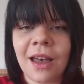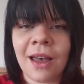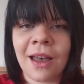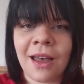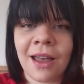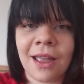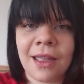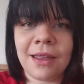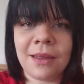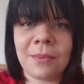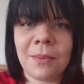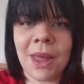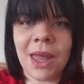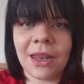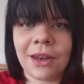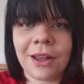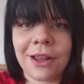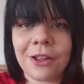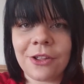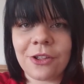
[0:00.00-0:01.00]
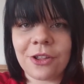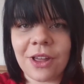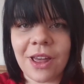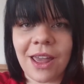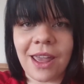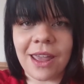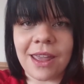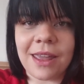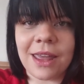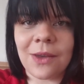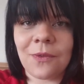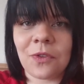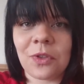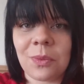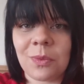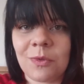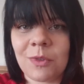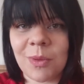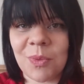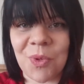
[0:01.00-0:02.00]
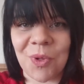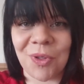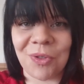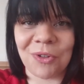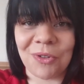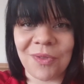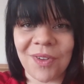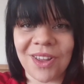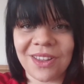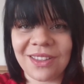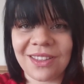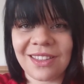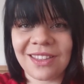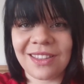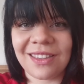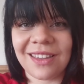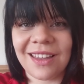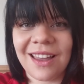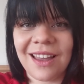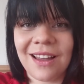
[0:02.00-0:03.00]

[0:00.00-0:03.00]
I manage a gift subscription service,